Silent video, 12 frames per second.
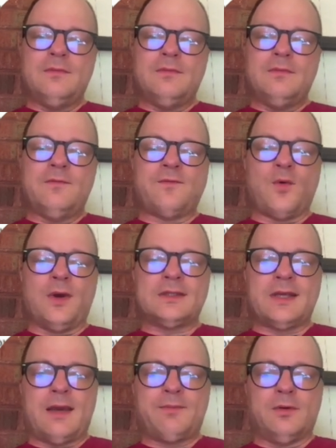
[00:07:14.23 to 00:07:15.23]
for
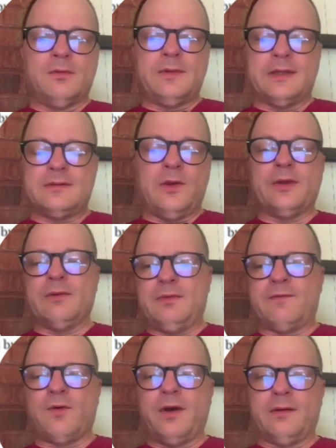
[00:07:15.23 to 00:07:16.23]
example, let
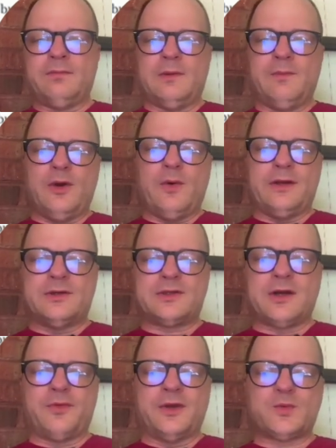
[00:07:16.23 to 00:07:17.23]
me go ahead and
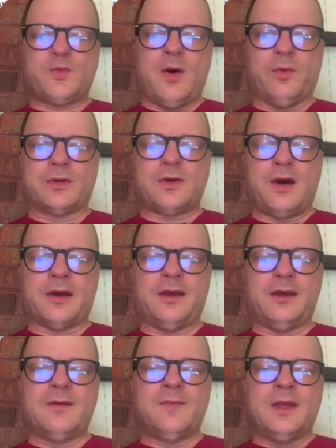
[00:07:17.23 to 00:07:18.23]
start this while we're
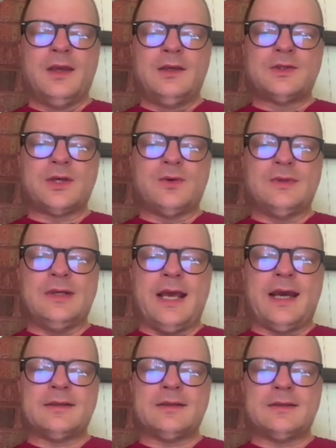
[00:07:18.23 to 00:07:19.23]
talking. So
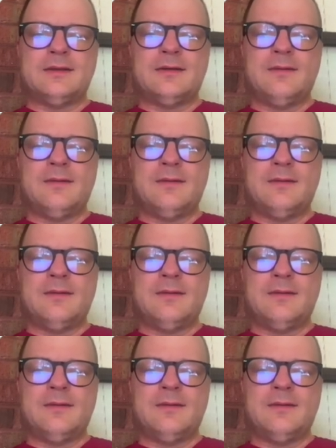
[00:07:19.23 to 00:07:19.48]
next.